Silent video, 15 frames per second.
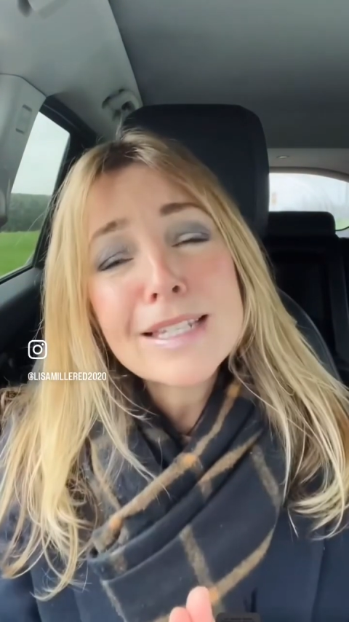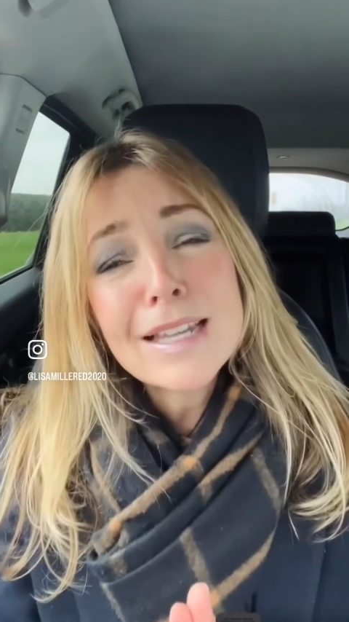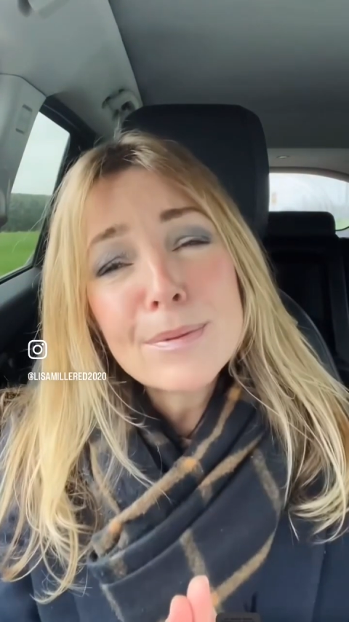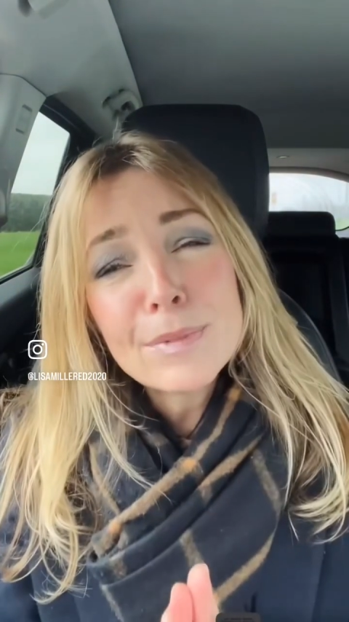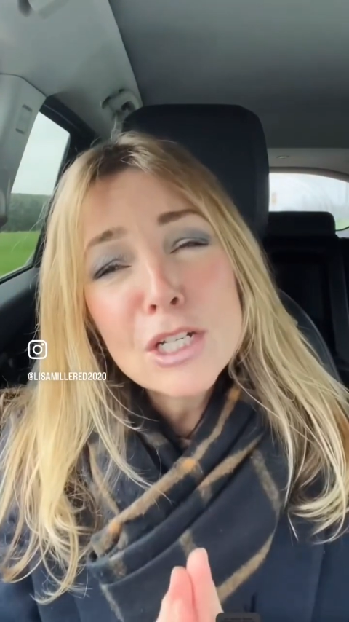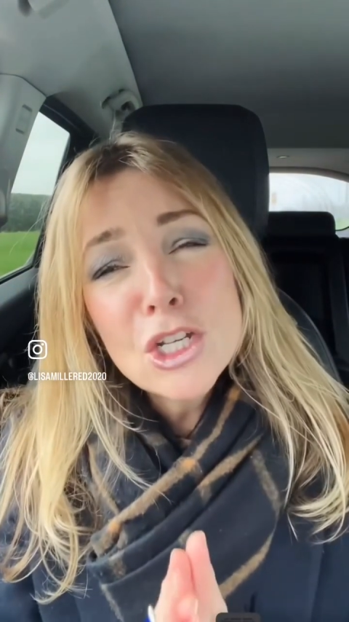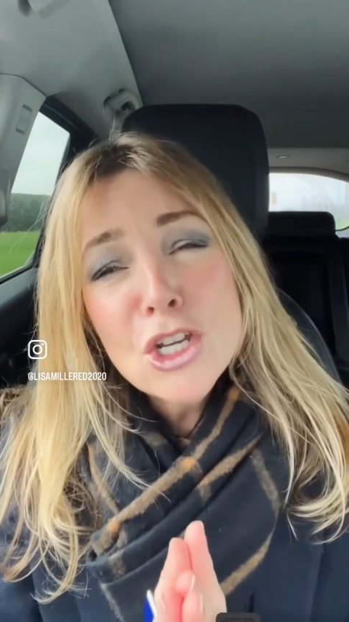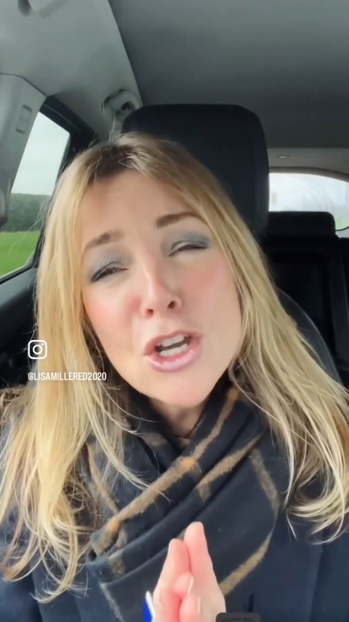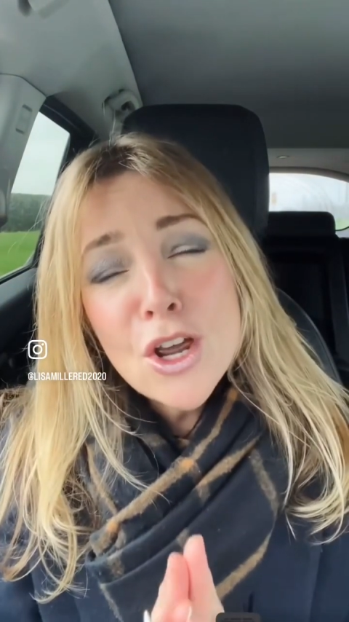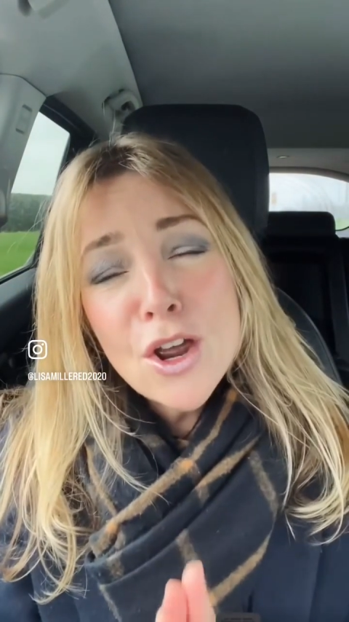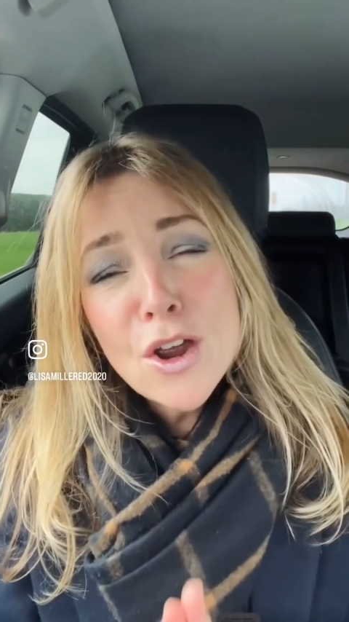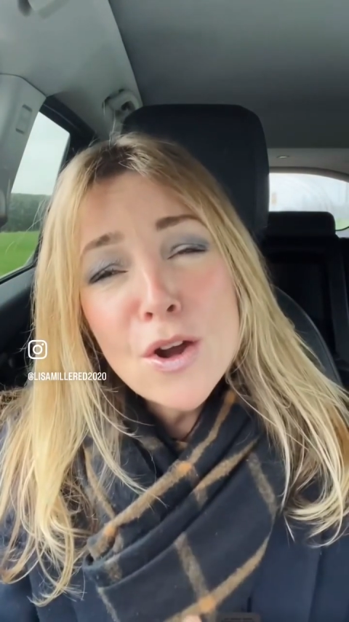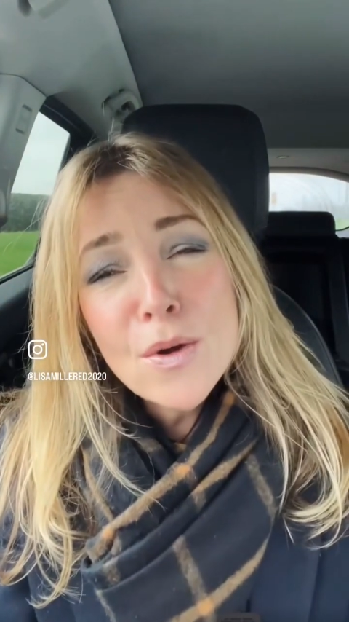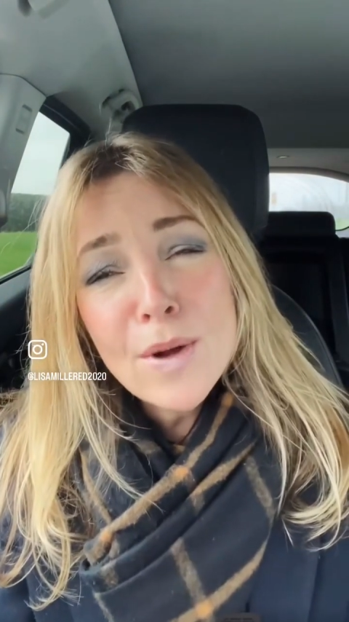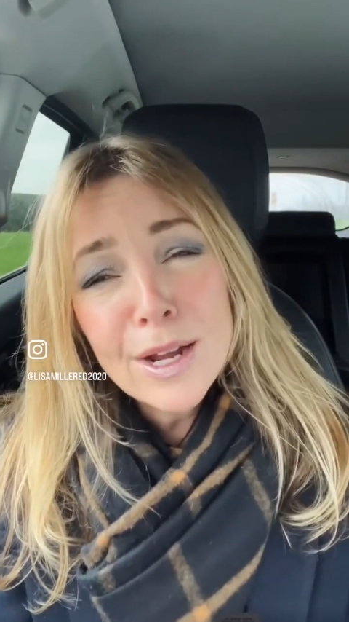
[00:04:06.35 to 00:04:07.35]
Let me
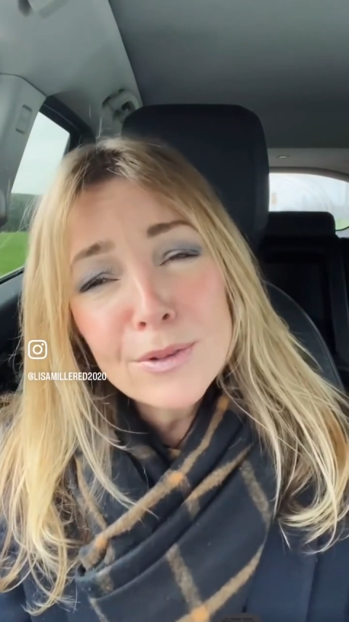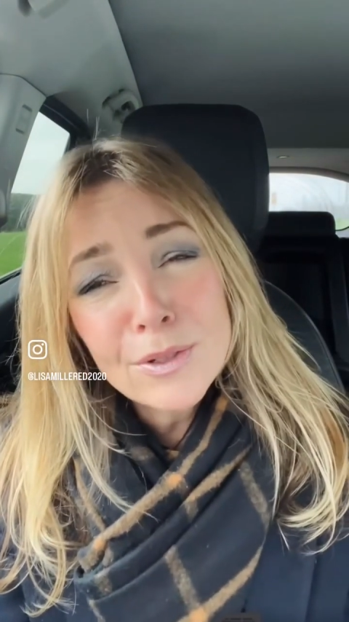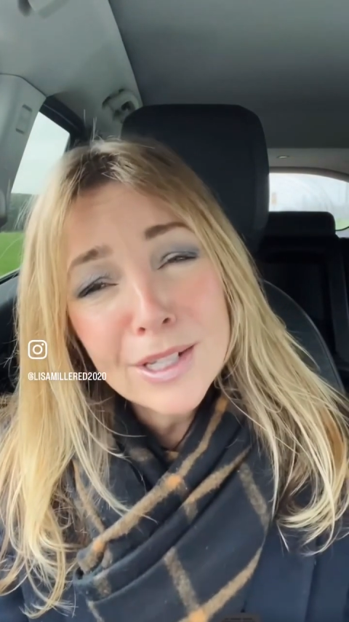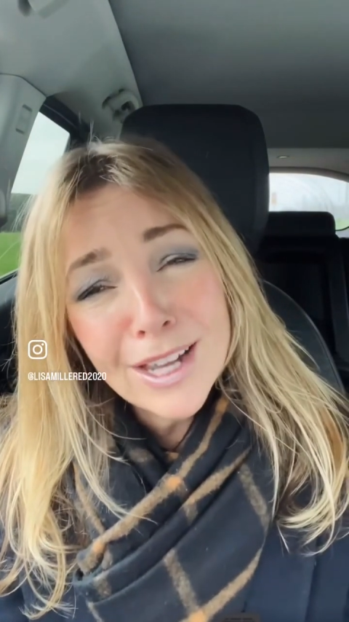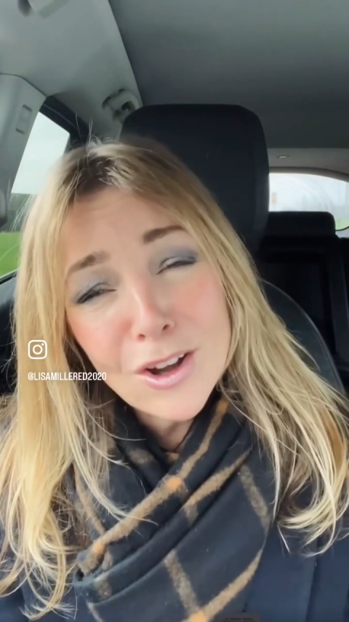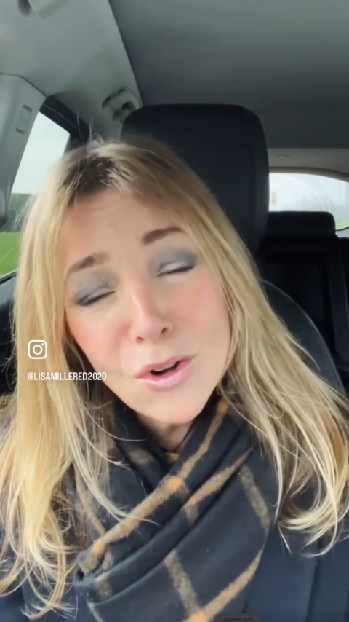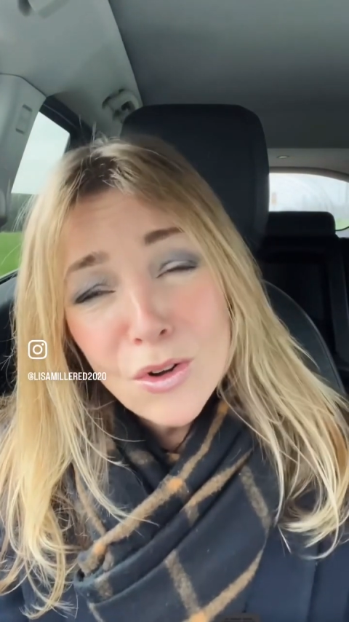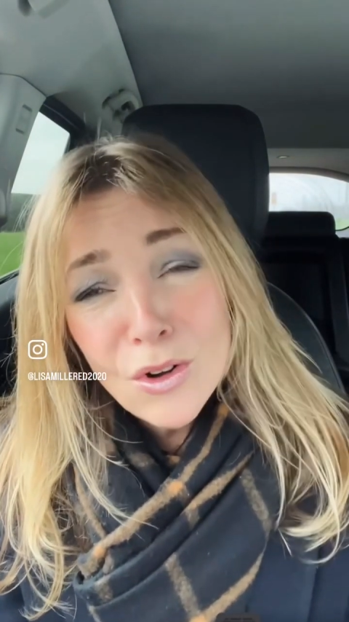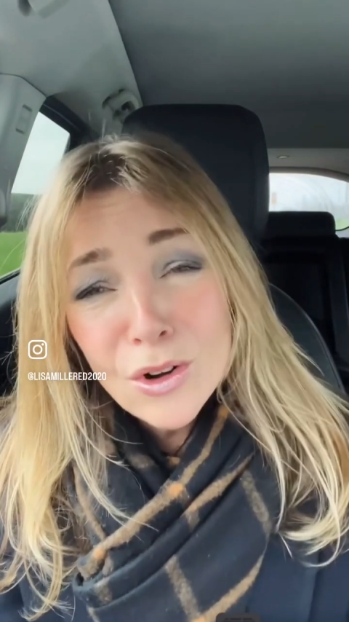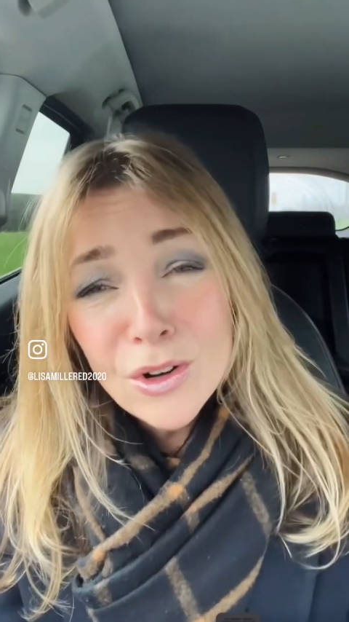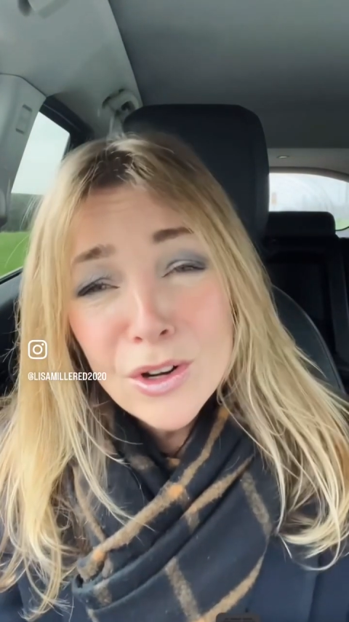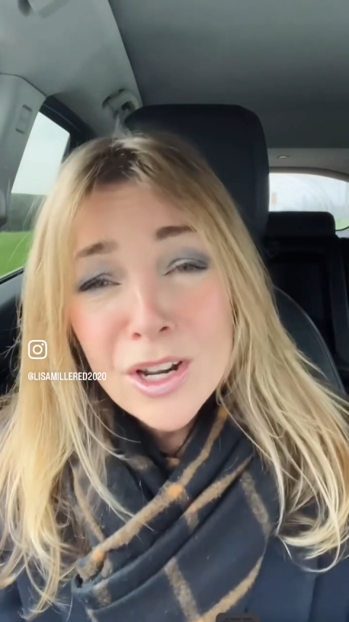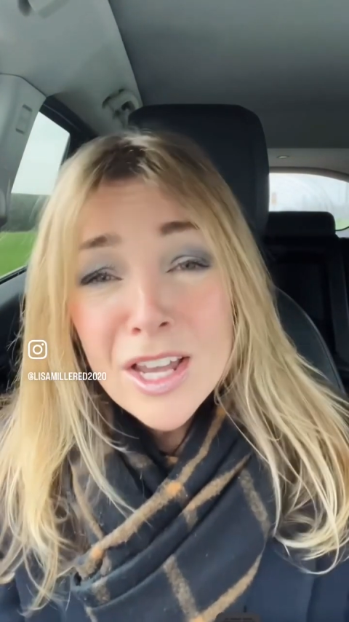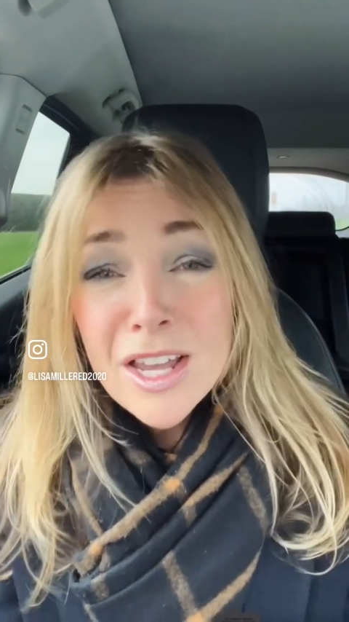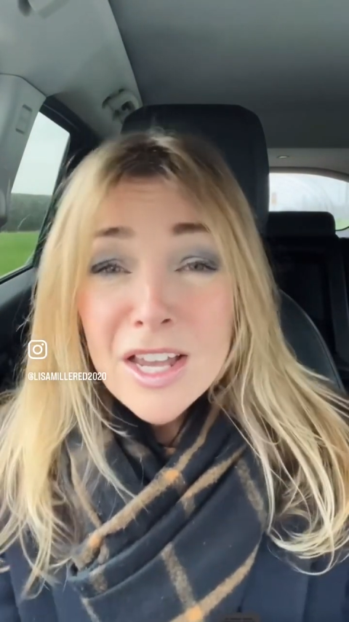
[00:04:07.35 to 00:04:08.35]
know how you get on